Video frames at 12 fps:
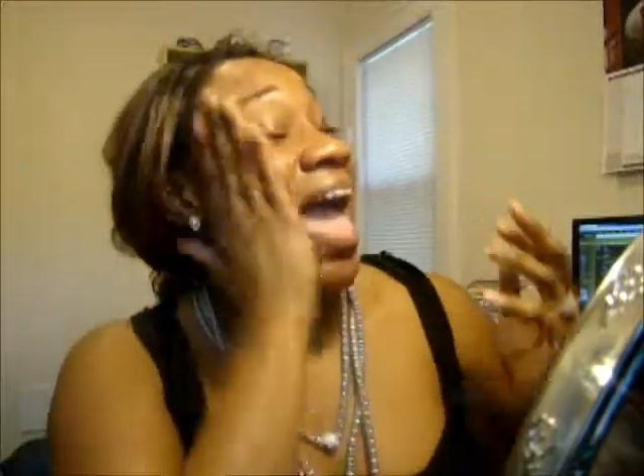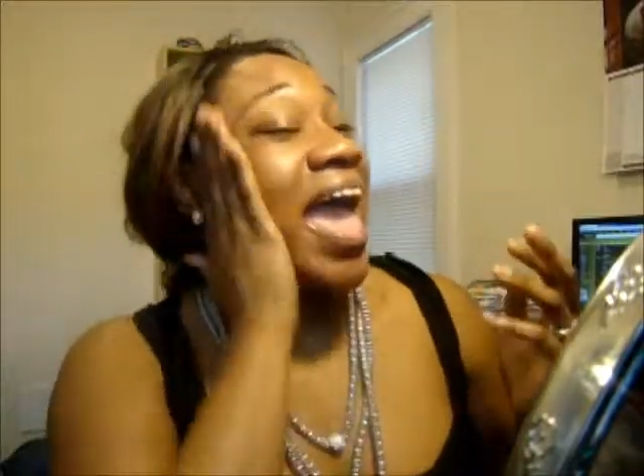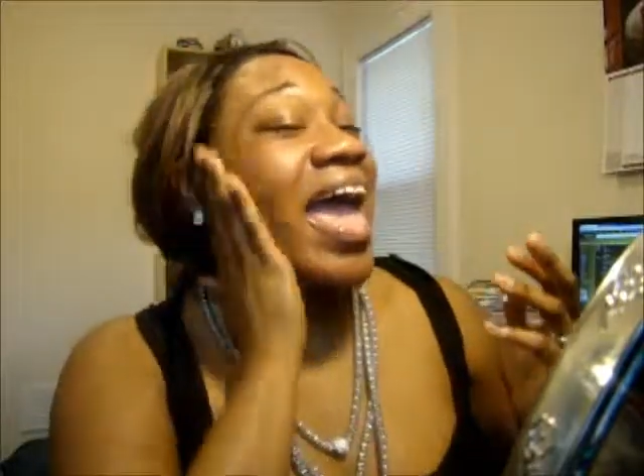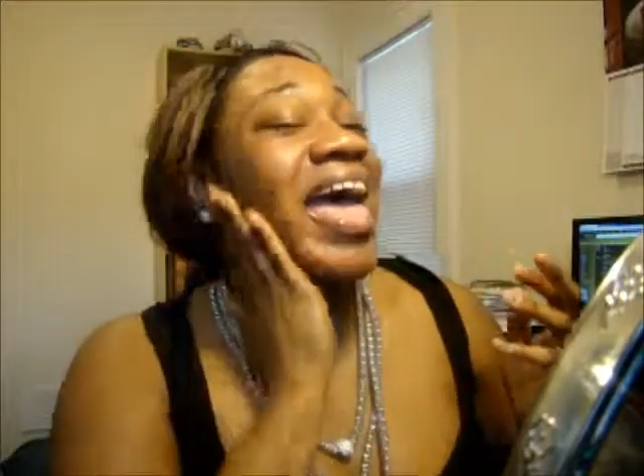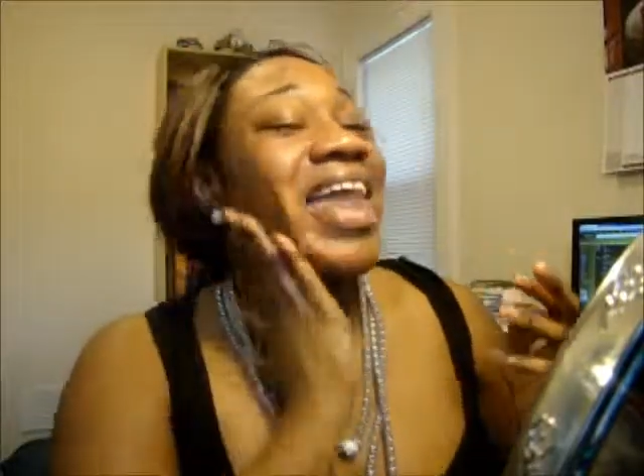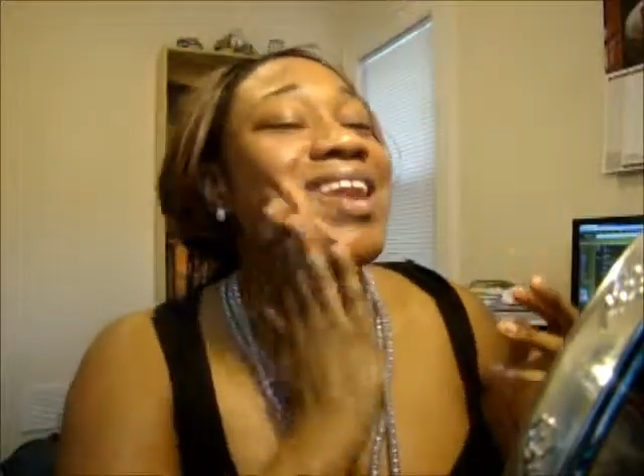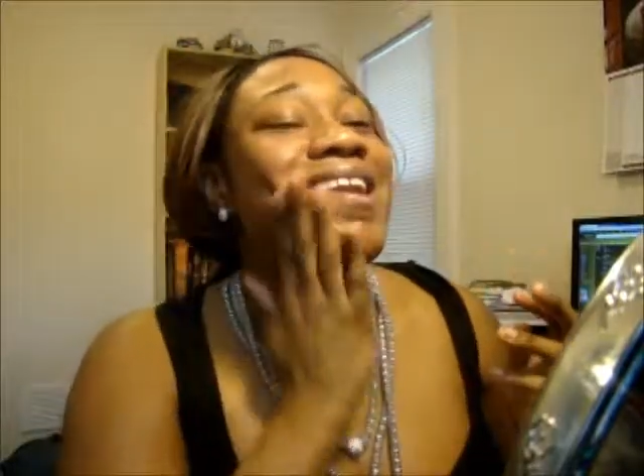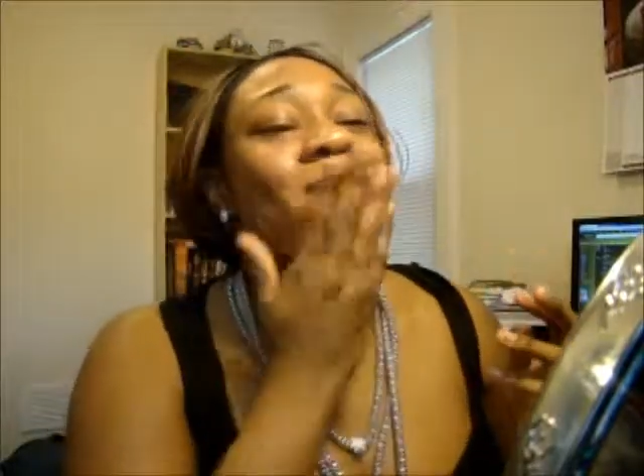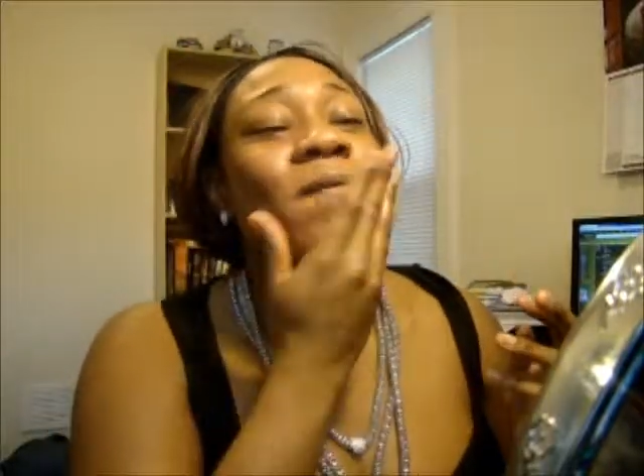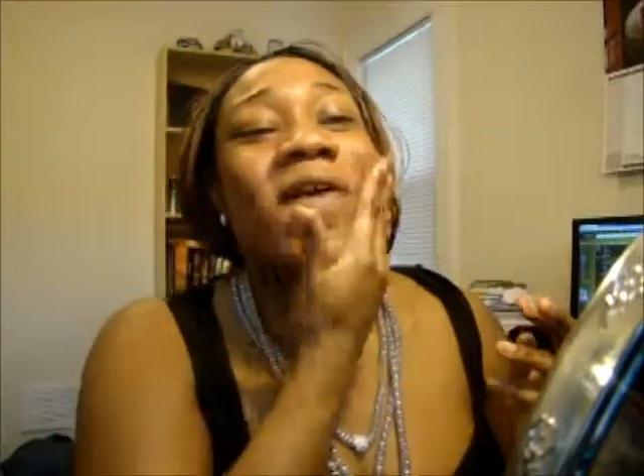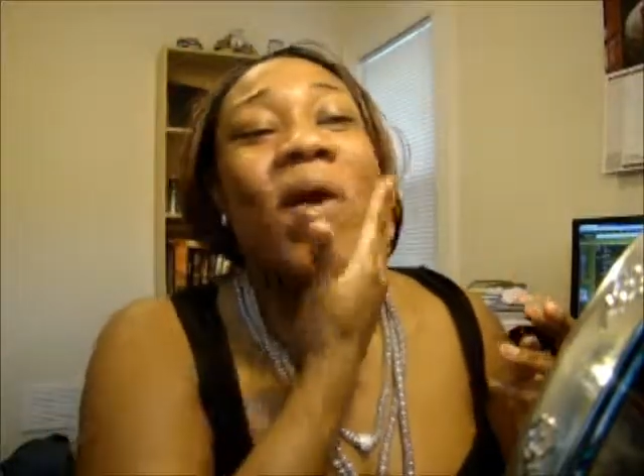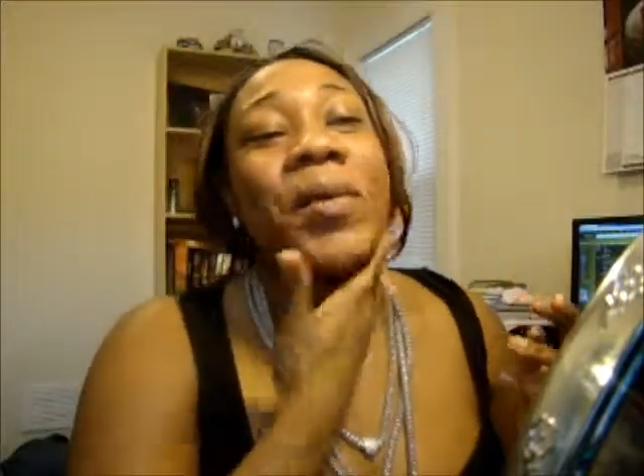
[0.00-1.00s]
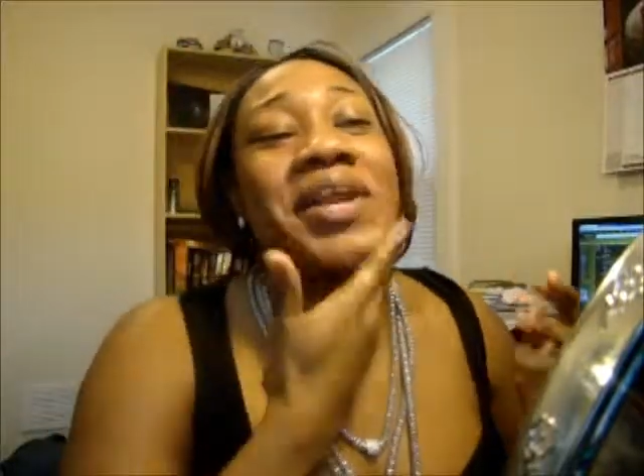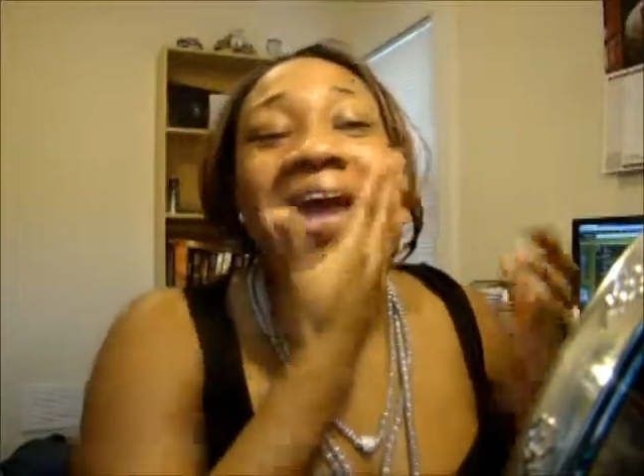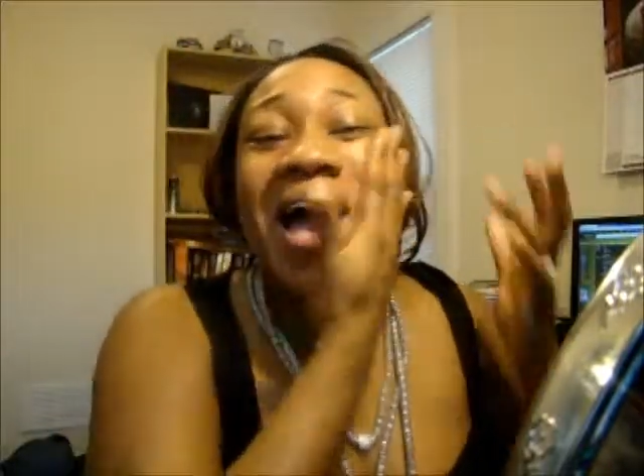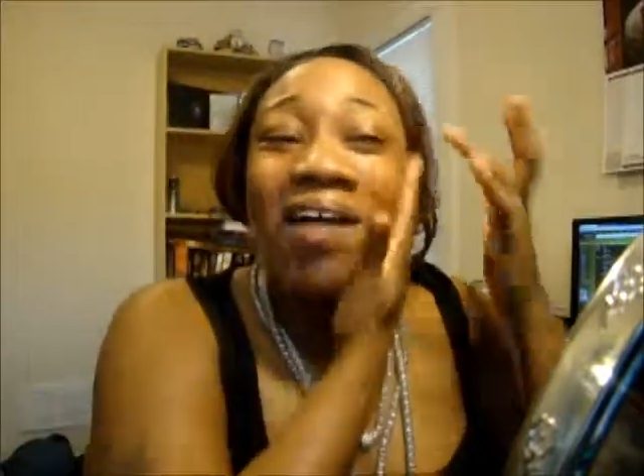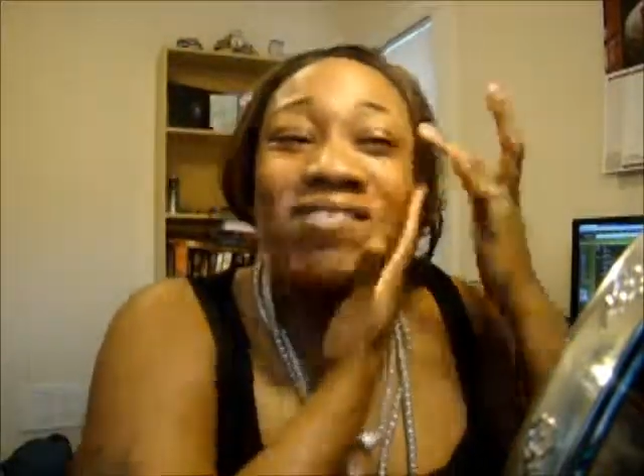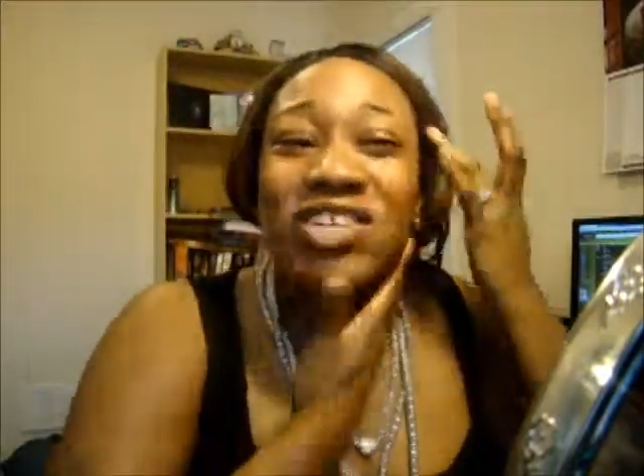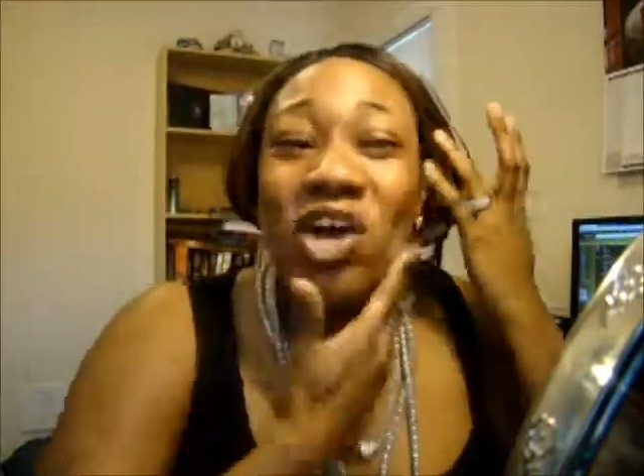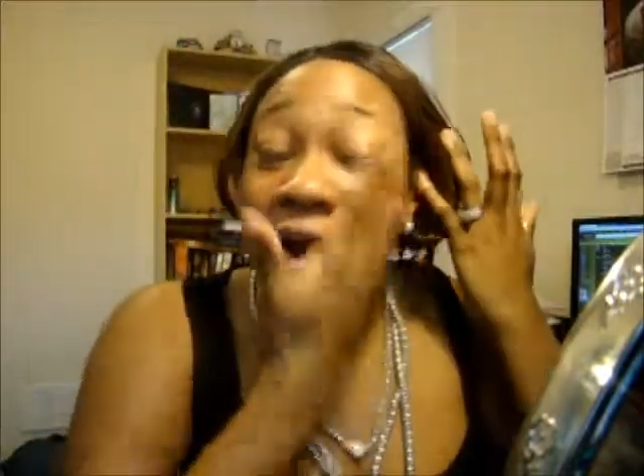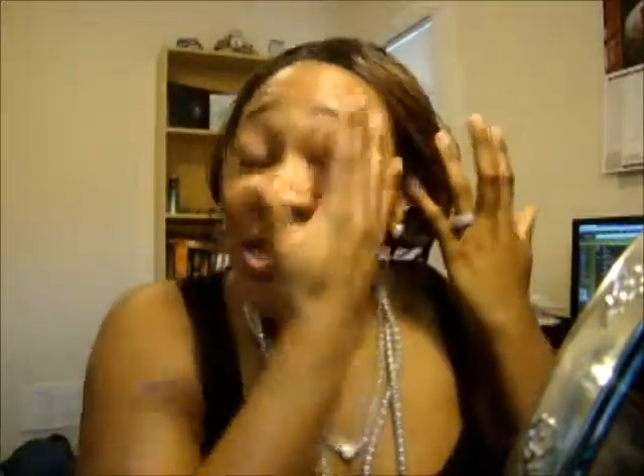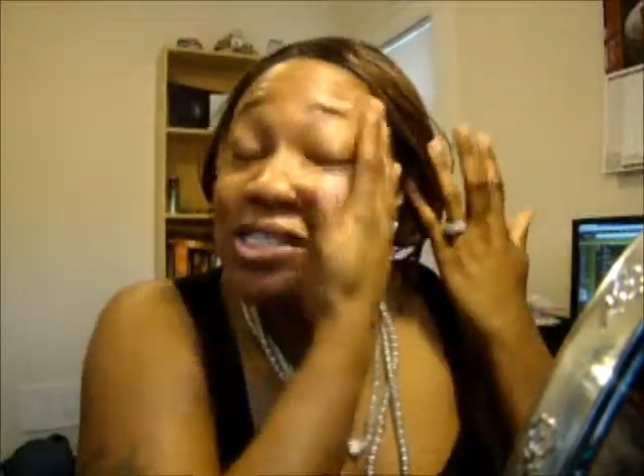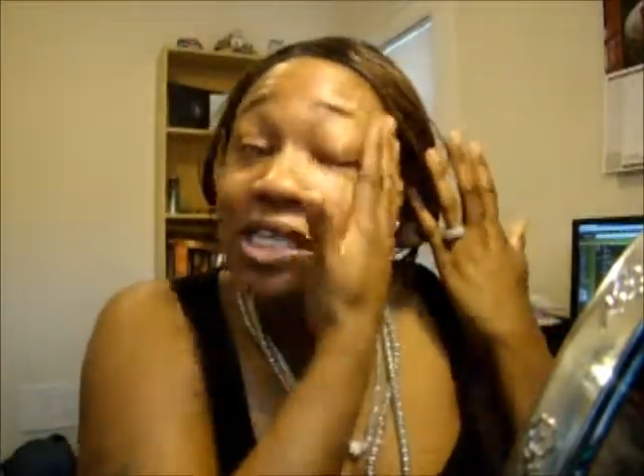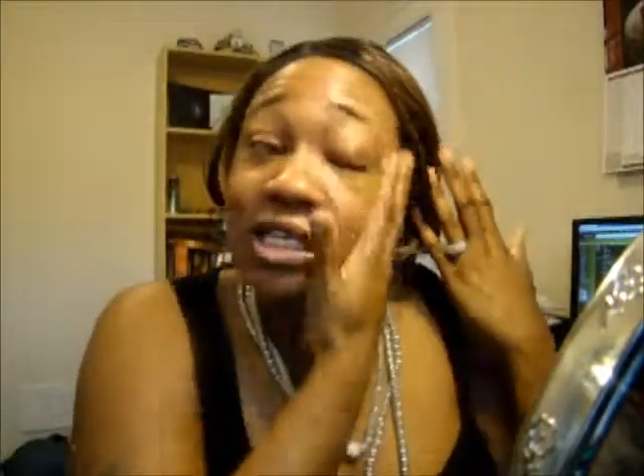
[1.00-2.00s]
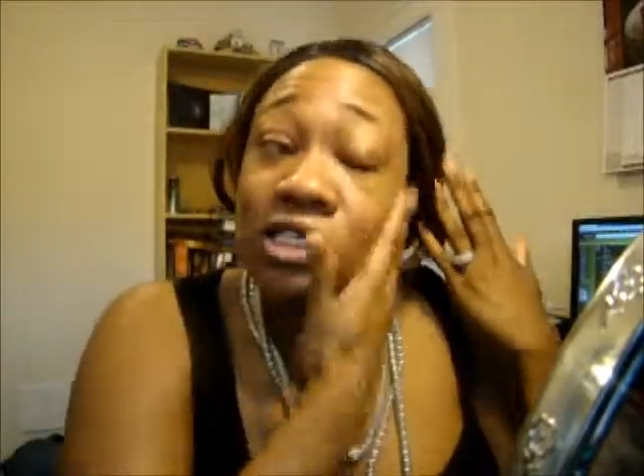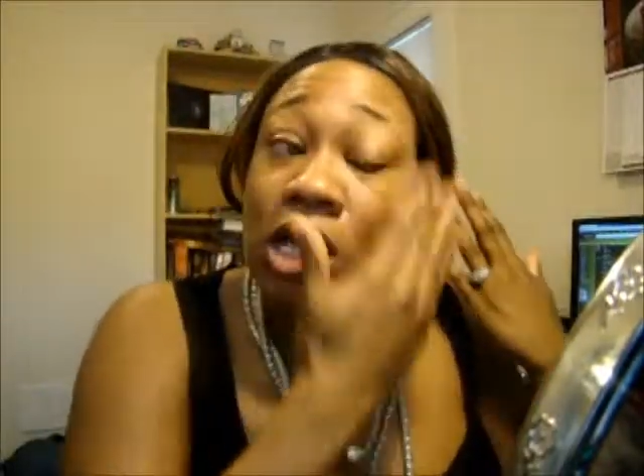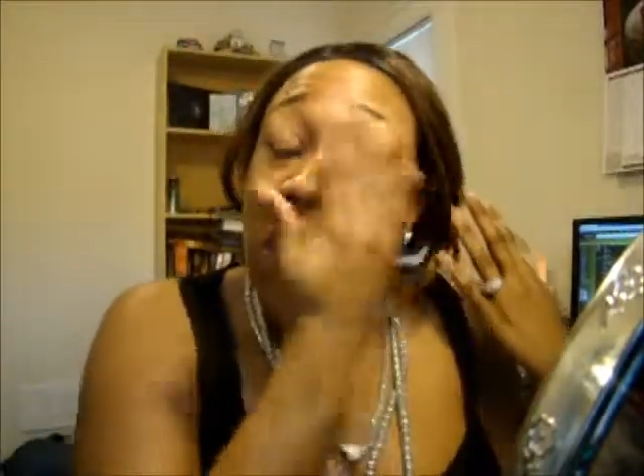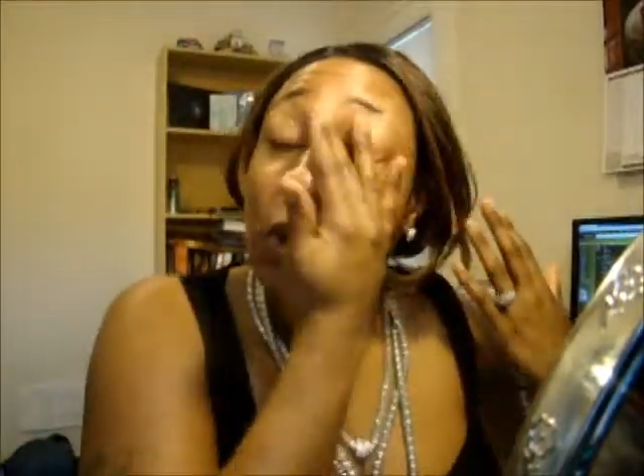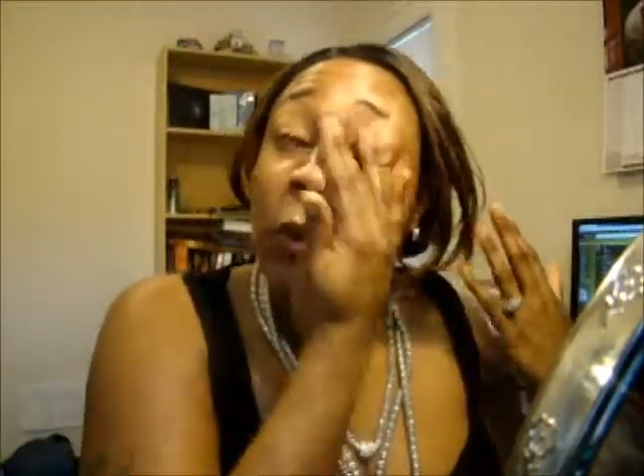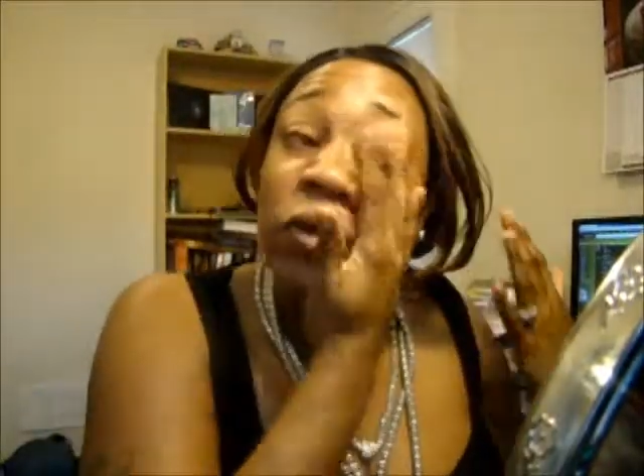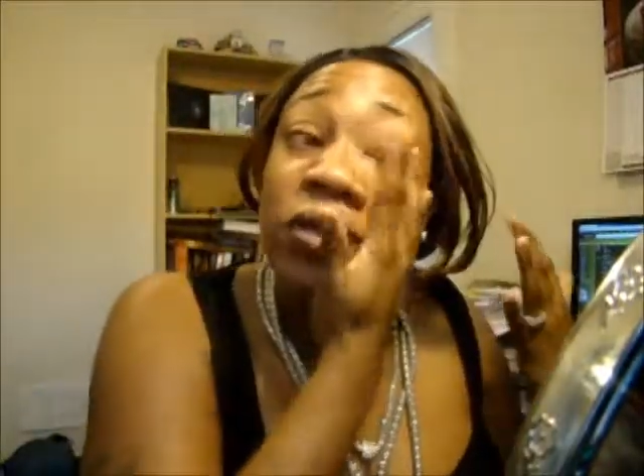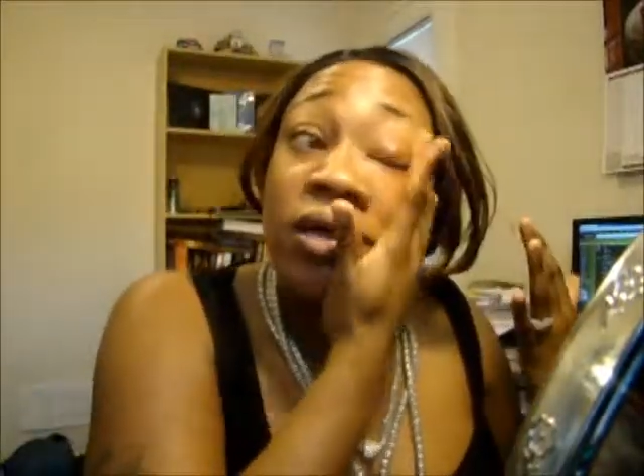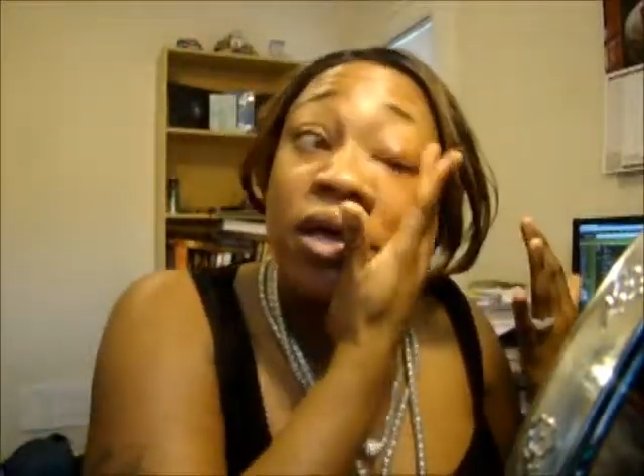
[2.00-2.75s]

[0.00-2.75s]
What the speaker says: and we already have a dark skin tone,